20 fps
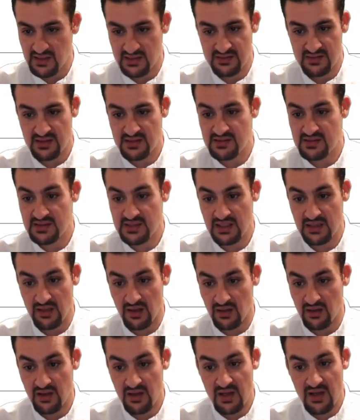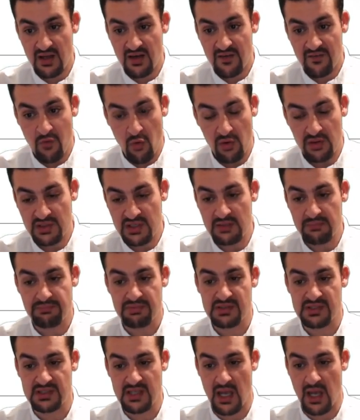As you can see, look,
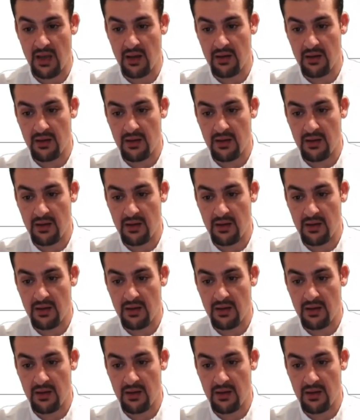14%.